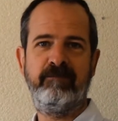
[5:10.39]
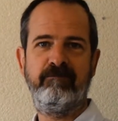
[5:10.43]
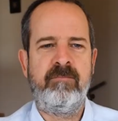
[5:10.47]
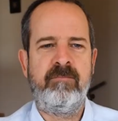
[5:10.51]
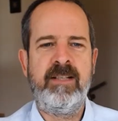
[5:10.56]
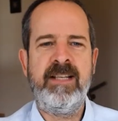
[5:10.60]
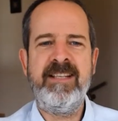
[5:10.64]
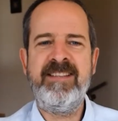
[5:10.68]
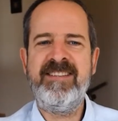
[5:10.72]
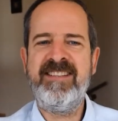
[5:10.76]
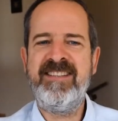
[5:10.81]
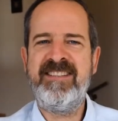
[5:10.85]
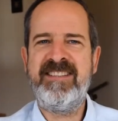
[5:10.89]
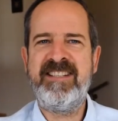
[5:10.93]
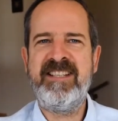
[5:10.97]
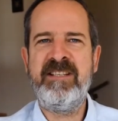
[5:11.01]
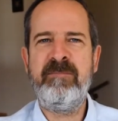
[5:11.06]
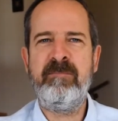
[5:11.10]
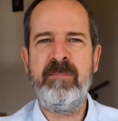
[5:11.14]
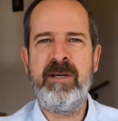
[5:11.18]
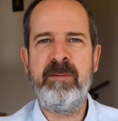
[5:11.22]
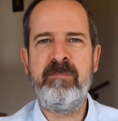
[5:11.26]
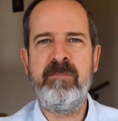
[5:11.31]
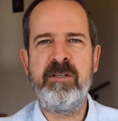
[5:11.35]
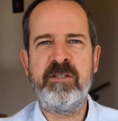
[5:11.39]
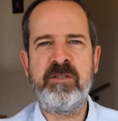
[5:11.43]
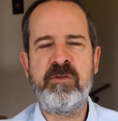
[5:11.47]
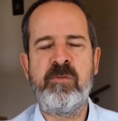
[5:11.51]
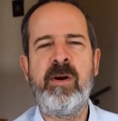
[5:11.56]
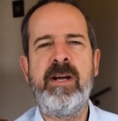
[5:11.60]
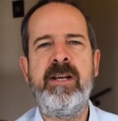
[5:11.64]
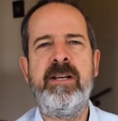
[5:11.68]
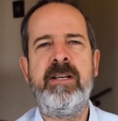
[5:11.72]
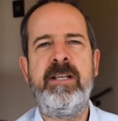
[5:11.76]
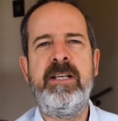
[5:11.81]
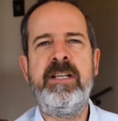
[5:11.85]
Let the team members
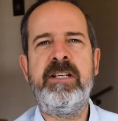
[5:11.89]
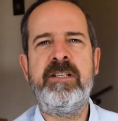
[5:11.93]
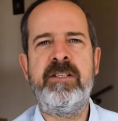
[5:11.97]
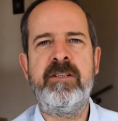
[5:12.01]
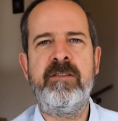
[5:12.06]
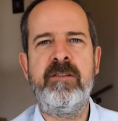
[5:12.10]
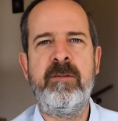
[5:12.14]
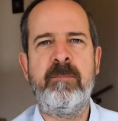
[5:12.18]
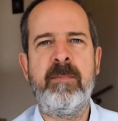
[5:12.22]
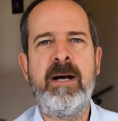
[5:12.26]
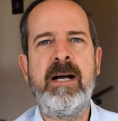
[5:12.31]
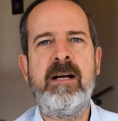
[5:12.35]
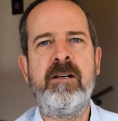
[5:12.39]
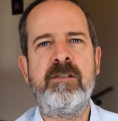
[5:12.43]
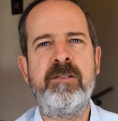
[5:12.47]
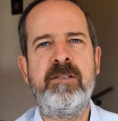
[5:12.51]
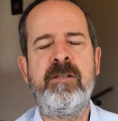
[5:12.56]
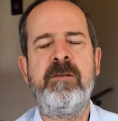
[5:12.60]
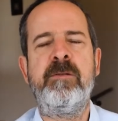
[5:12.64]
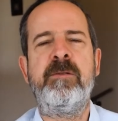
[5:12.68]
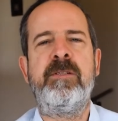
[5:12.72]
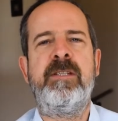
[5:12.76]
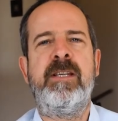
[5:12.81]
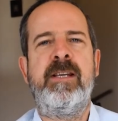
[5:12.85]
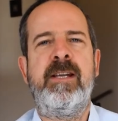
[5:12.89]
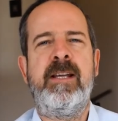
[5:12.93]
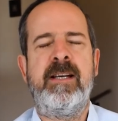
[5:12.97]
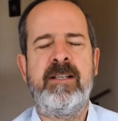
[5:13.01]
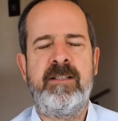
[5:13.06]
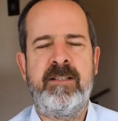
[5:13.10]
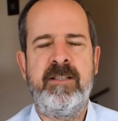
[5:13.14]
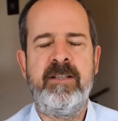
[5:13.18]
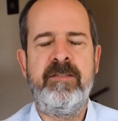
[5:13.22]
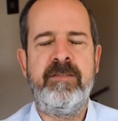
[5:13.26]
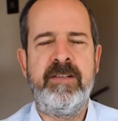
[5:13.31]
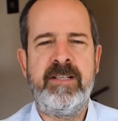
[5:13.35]
write each of the milestones and
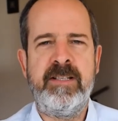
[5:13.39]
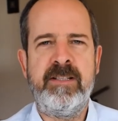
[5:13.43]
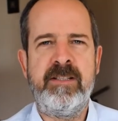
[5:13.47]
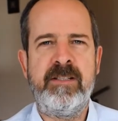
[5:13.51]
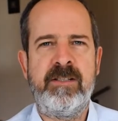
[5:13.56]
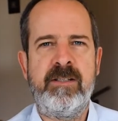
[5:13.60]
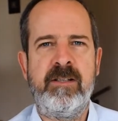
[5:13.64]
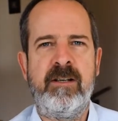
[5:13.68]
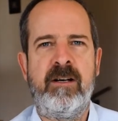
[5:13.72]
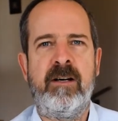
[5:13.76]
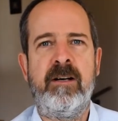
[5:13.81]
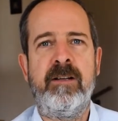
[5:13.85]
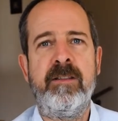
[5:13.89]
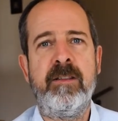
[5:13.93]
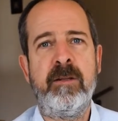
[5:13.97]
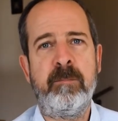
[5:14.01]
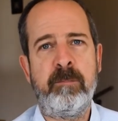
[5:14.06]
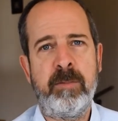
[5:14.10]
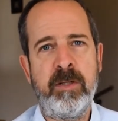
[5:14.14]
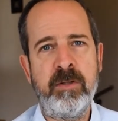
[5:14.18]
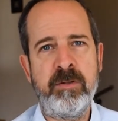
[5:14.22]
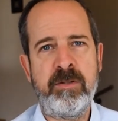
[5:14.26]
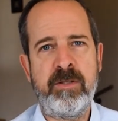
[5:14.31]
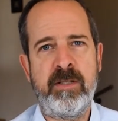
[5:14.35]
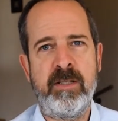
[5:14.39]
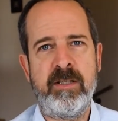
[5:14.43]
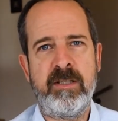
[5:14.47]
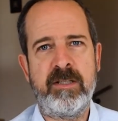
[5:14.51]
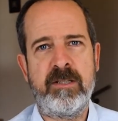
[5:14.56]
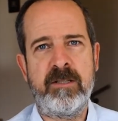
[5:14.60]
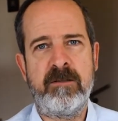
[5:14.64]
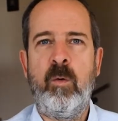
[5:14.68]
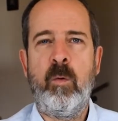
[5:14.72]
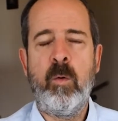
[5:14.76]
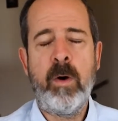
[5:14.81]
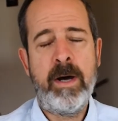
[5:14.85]
activities on the
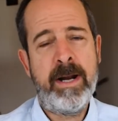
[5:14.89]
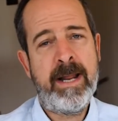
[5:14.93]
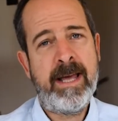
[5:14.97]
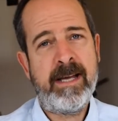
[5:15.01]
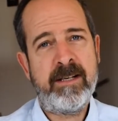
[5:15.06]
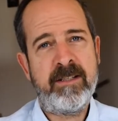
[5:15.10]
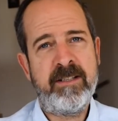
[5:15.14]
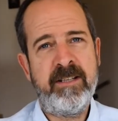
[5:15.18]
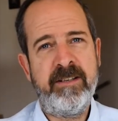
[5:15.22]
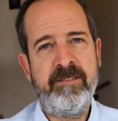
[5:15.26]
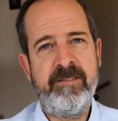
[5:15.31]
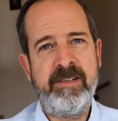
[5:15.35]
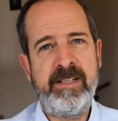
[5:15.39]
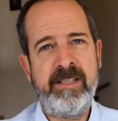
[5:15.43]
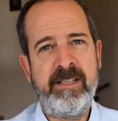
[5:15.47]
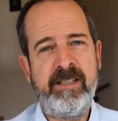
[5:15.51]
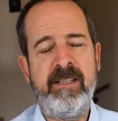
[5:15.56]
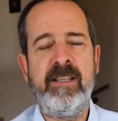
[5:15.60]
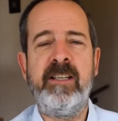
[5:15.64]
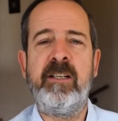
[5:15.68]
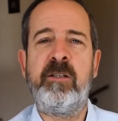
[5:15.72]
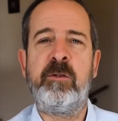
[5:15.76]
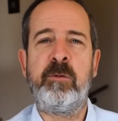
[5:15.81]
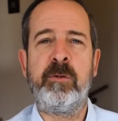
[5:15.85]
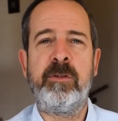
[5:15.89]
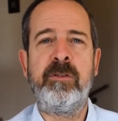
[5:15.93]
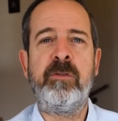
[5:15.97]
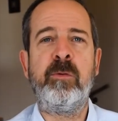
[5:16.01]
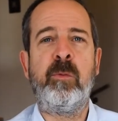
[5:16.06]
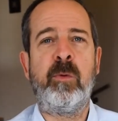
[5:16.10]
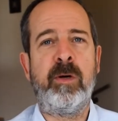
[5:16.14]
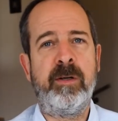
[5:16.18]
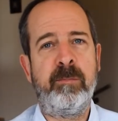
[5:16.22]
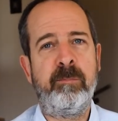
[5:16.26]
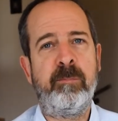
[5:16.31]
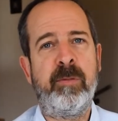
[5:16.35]
post-its. One activity equals
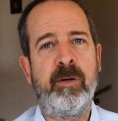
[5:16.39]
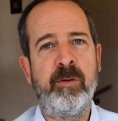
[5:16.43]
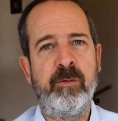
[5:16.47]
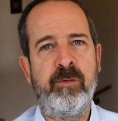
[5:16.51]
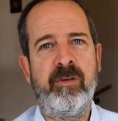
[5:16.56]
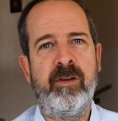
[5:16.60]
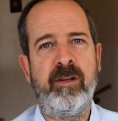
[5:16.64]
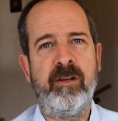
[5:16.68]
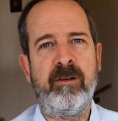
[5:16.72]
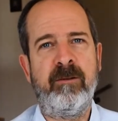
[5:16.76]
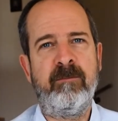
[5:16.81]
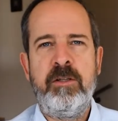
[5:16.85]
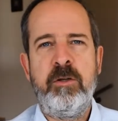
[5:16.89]
one post-it.